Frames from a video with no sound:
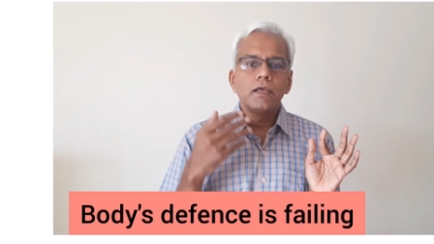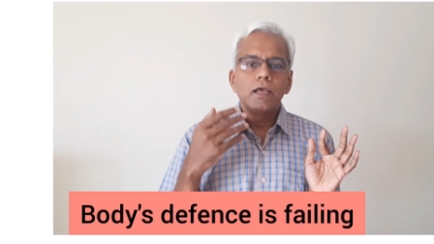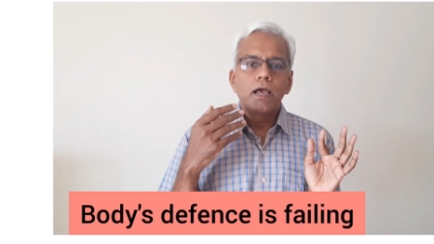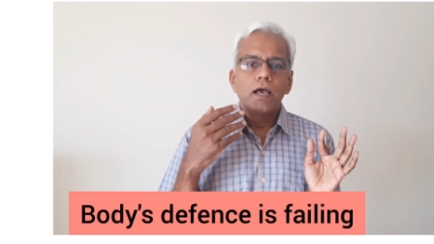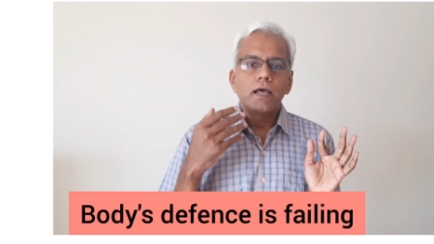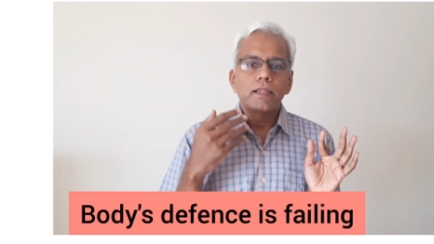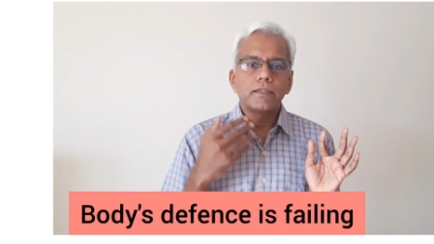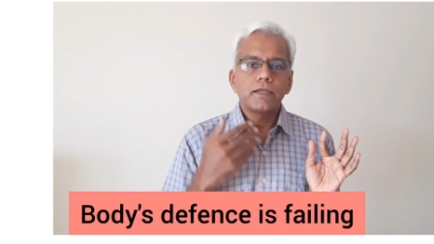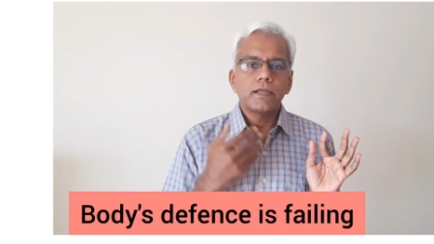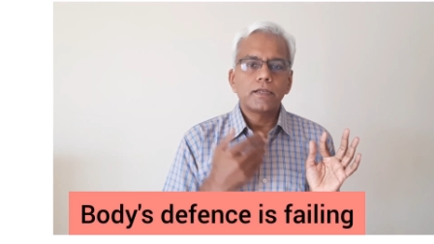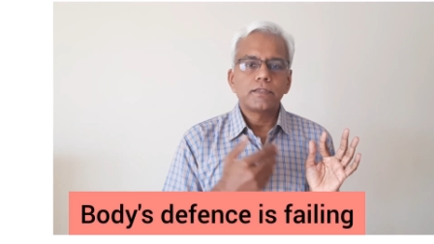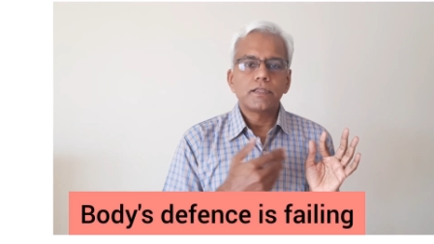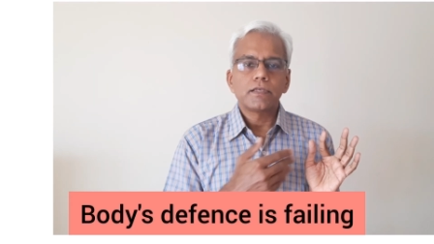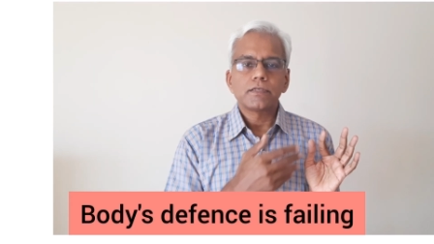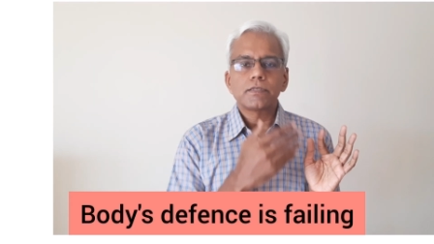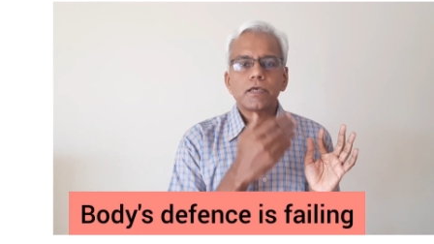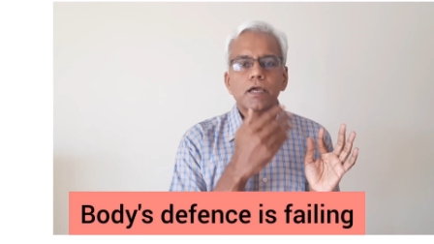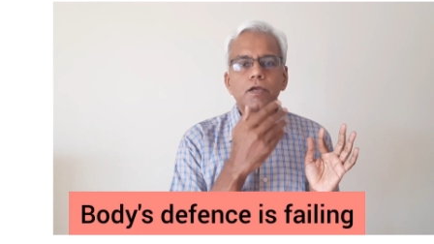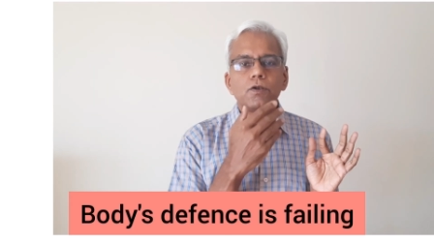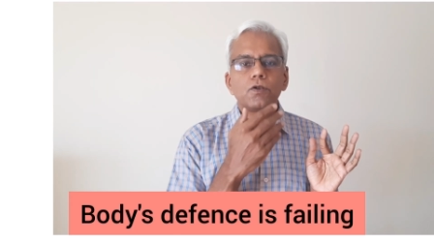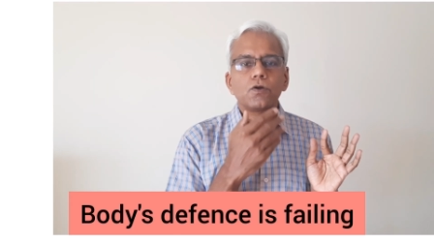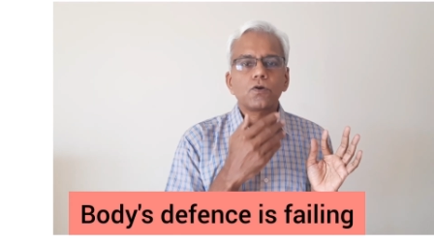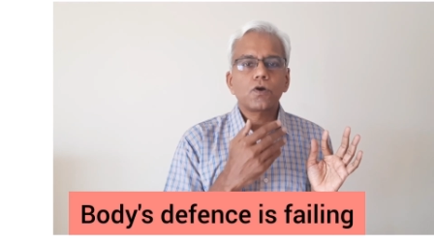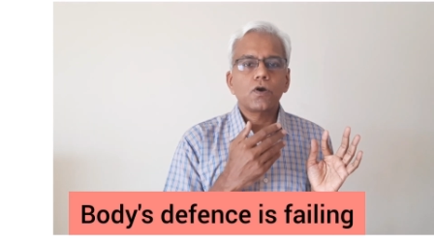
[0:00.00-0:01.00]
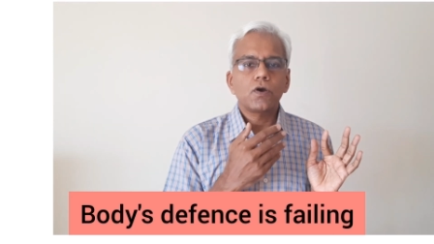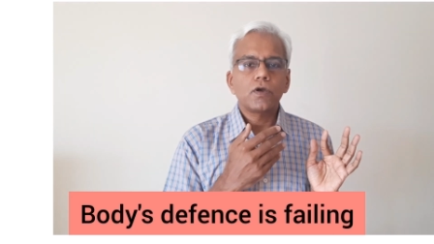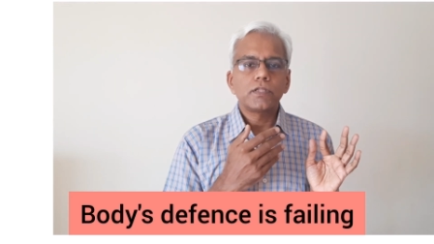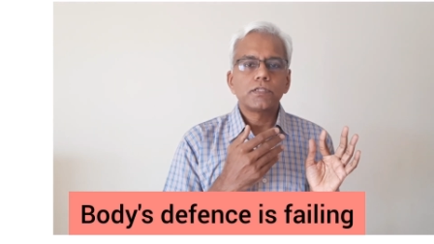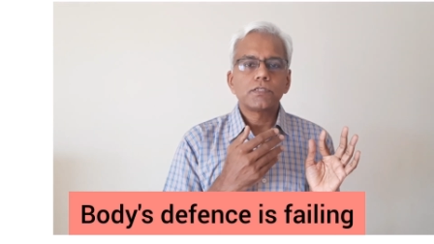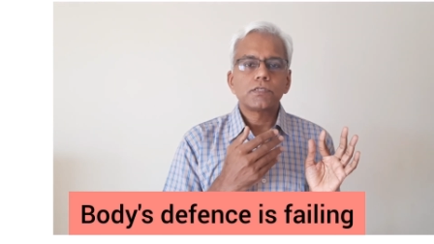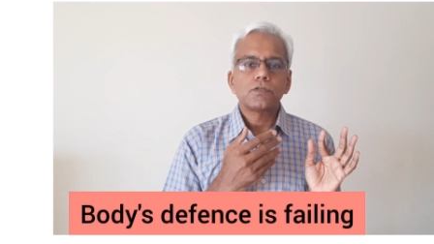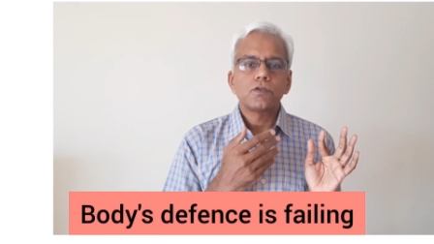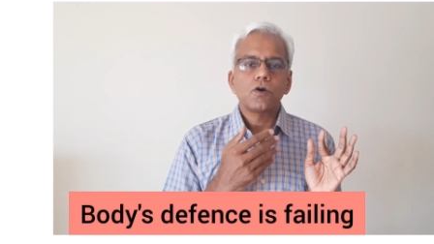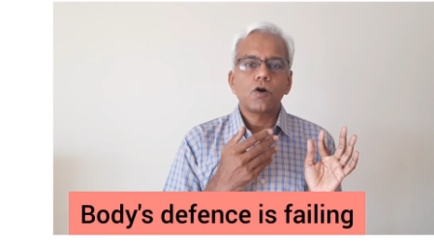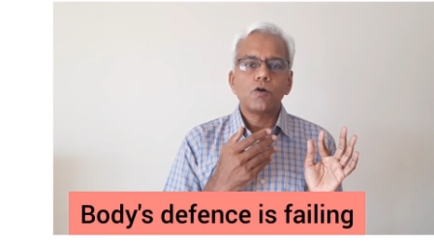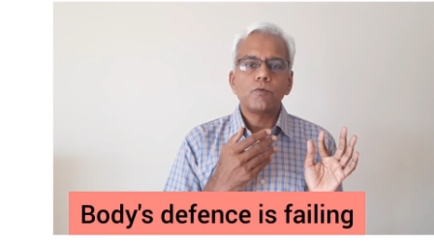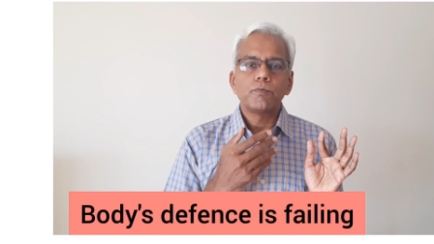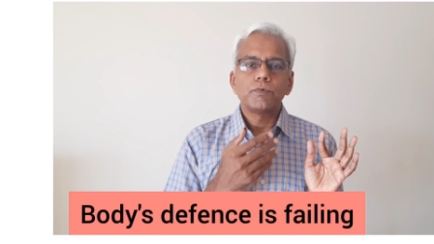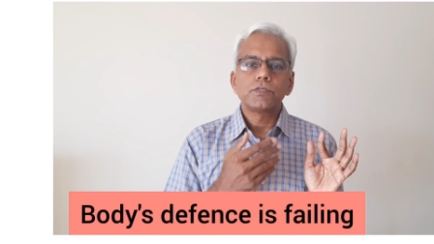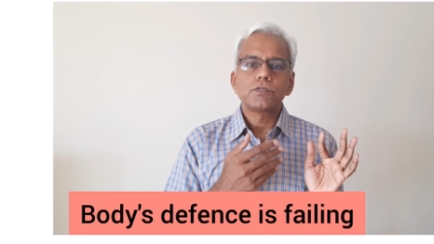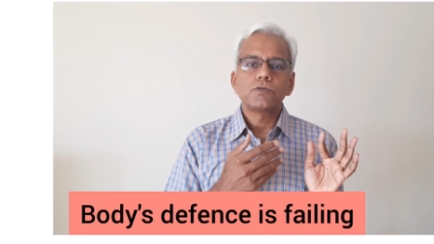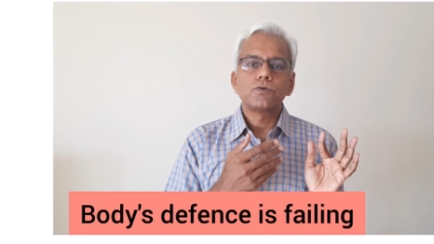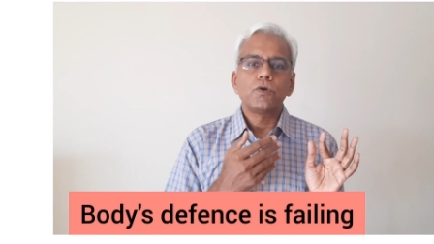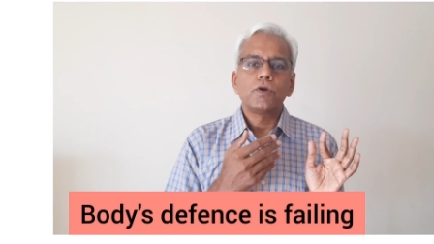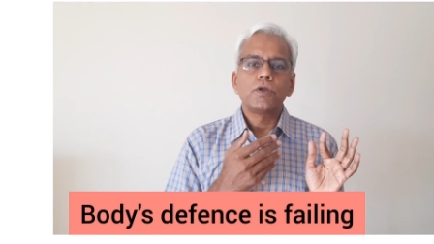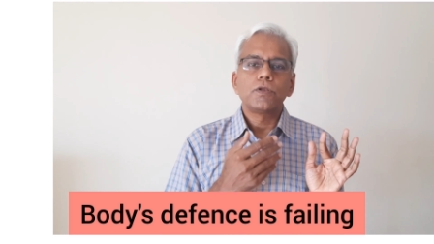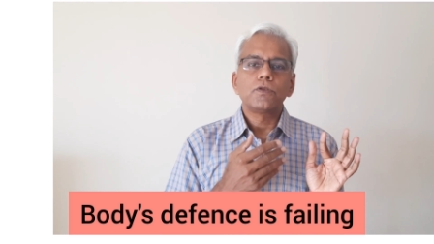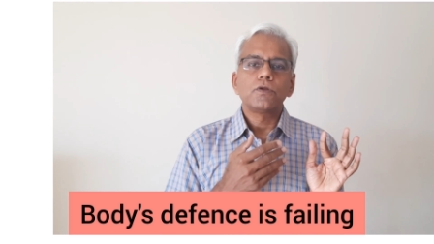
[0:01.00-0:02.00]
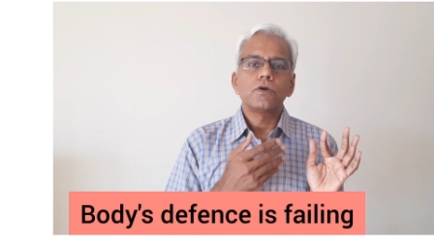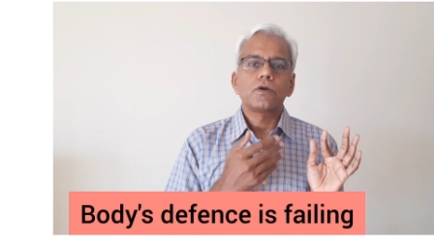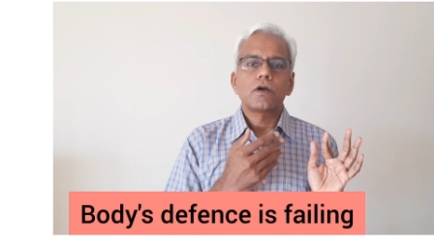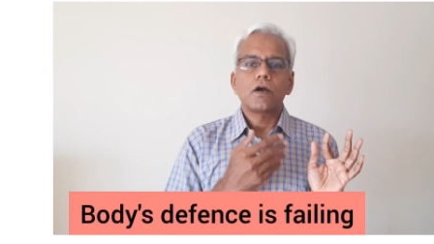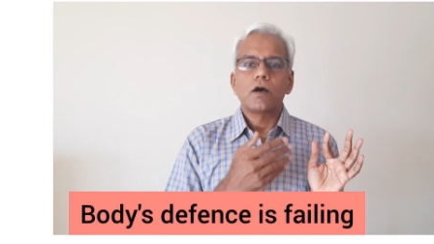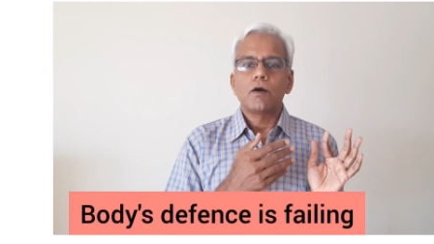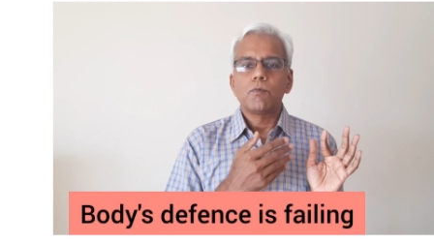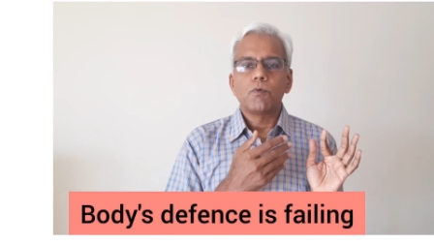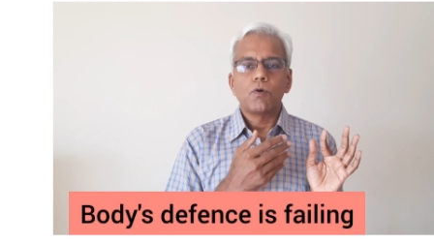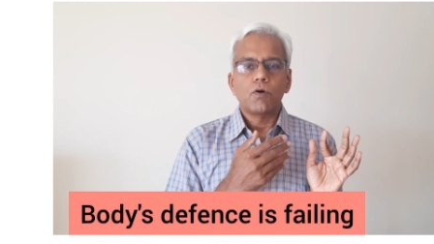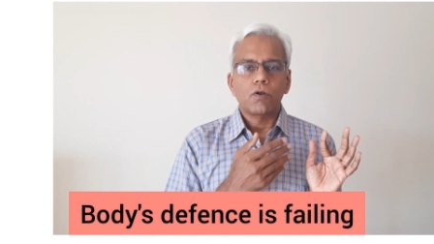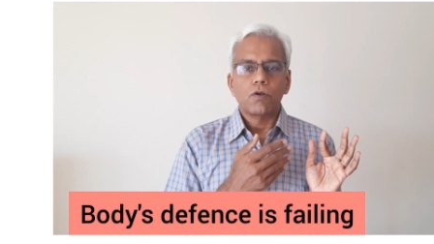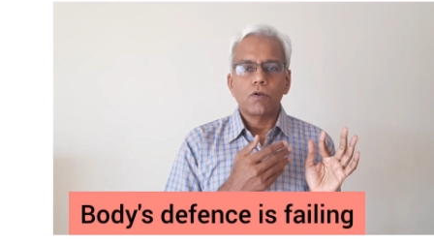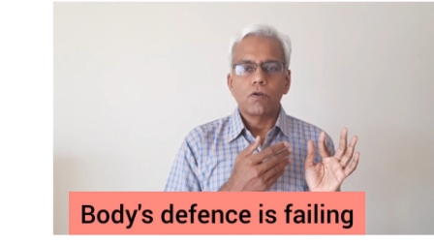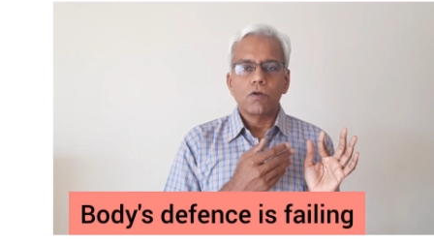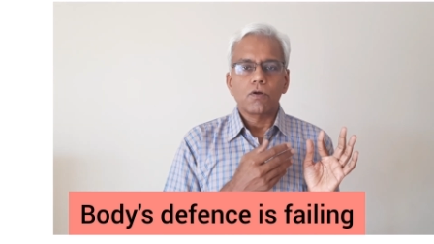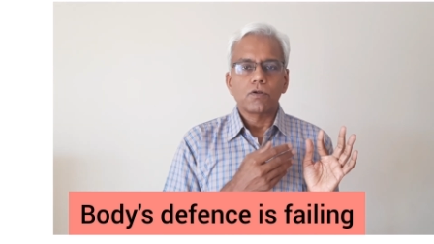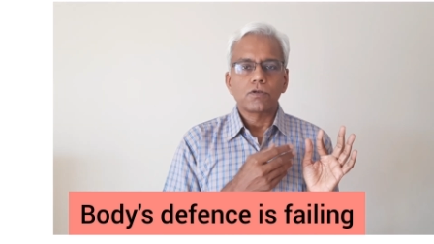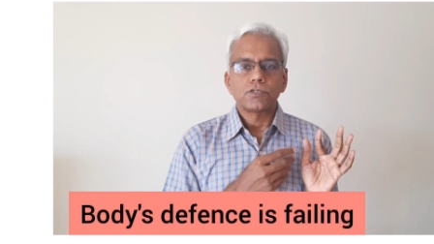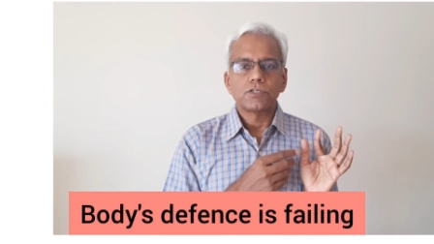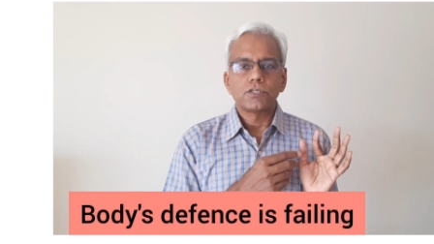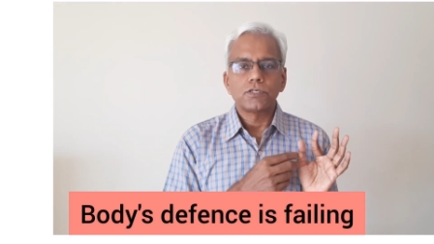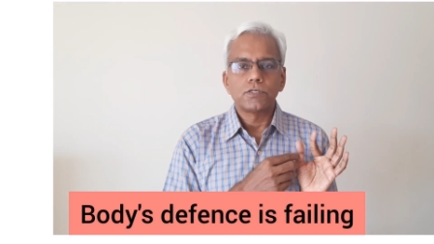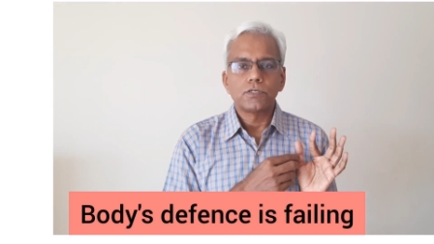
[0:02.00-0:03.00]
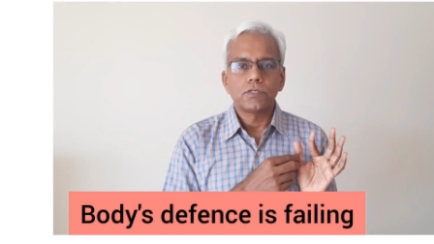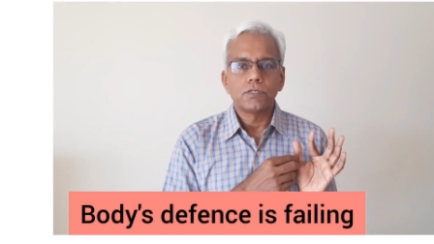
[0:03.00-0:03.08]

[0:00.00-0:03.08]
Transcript: and that the cytokine storm is going to come or not.